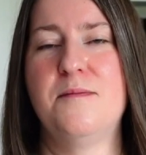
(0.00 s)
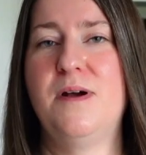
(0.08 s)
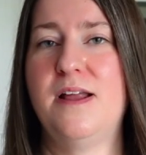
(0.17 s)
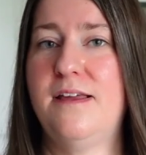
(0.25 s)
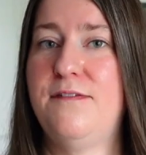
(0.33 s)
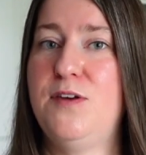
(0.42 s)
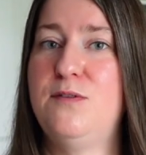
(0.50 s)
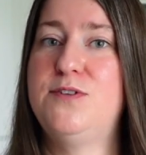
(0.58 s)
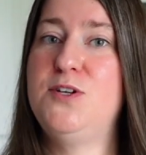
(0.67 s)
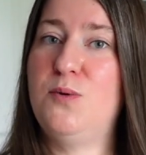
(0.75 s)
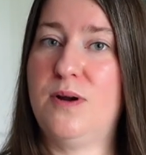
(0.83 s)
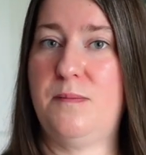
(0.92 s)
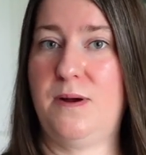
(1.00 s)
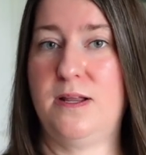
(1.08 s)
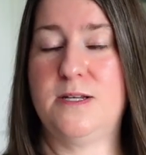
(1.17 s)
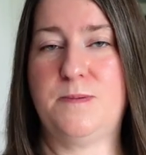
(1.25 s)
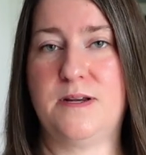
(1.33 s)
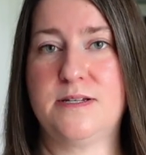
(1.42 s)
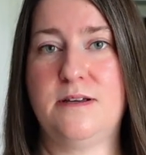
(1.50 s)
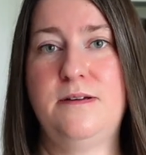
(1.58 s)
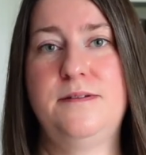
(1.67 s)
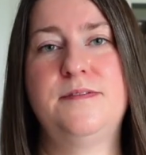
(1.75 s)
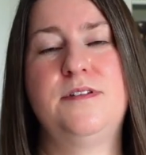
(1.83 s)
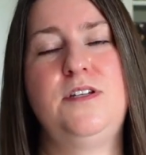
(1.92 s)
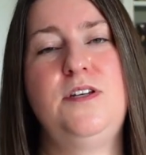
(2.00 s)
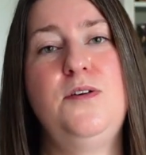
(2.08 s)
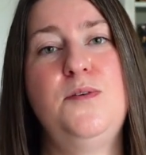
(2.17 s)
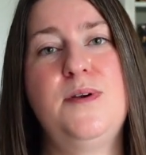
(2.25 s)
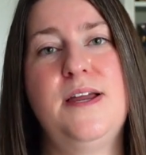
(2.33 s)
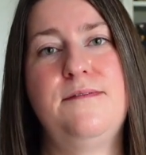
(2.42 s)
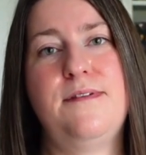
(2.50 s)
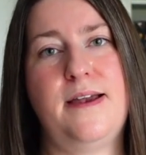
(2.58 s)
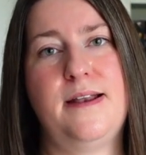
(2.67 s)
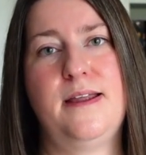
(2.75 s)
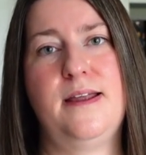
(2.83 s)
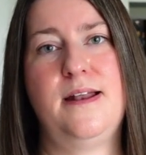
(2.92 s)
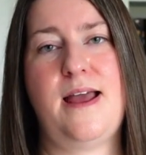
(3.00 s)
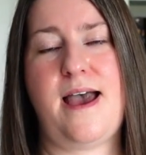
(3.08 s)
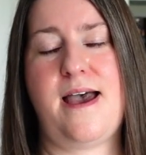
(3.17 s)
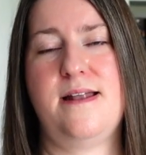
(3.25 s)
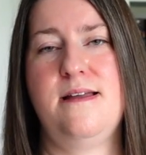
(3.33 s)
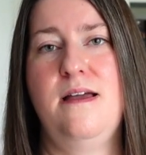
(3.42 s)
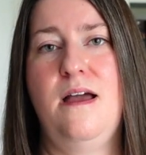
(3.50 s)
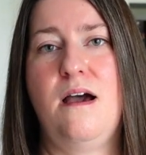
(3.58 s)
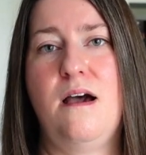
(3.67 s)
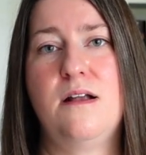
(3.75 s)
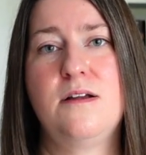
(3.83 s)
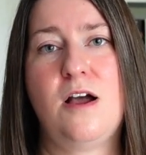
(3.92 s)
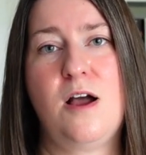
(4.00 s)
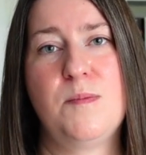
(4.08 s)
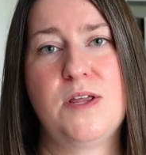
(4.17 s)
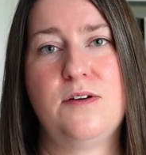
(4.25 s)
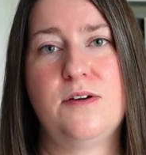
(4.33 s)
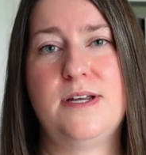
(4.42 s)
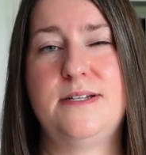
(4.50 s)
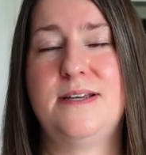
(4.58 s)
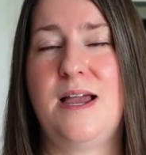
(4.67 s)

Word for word: But if you do want to buy this puzzle, you can find it at Uncommon Goods.